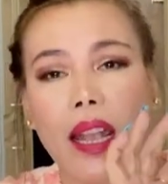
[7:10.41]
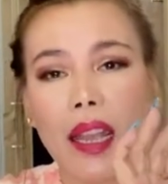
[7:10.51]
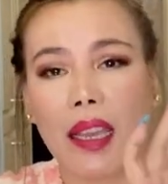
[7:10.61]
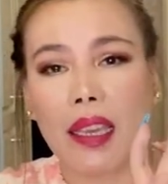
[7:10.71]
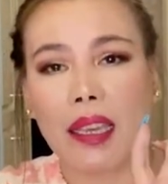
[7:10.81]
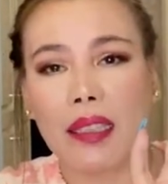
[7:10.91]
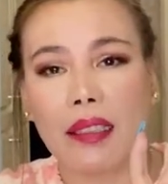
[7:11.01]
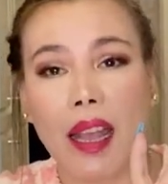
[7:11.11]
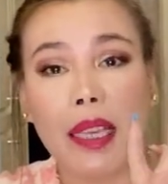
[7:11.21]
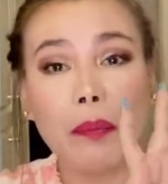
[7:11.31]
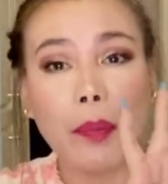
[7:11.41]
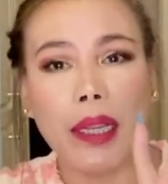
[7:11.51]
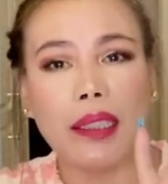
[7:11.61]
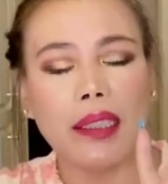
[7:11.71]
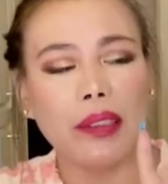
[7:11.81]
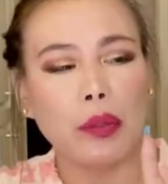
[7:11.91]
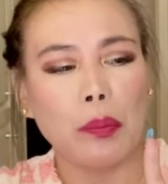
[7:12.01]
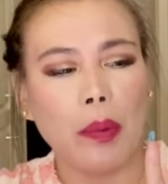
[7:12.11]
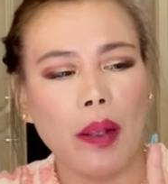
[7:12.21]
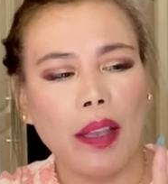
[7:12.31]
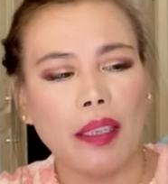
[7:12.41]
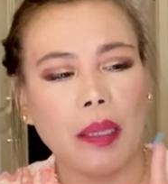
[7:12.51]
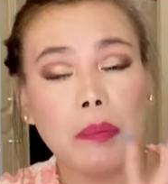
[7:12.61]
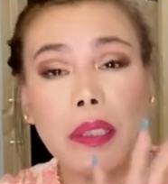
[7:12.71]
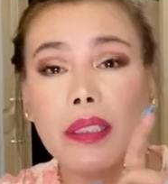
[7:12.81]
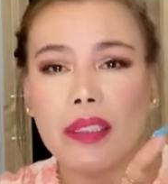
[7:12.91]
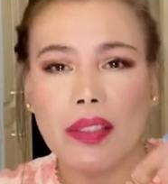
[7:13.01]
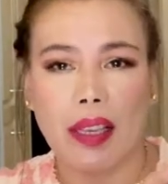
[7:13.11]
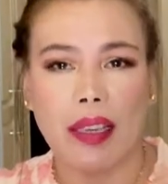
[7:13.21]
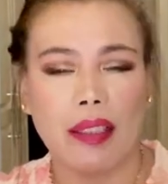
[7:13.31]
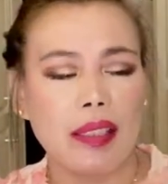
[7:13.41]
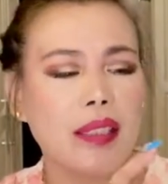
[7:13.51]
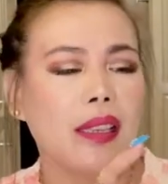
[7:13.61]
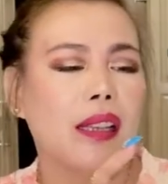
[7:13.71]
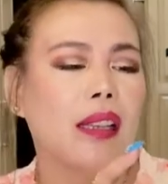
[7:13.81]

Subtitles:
and I am planning to buy a bigger size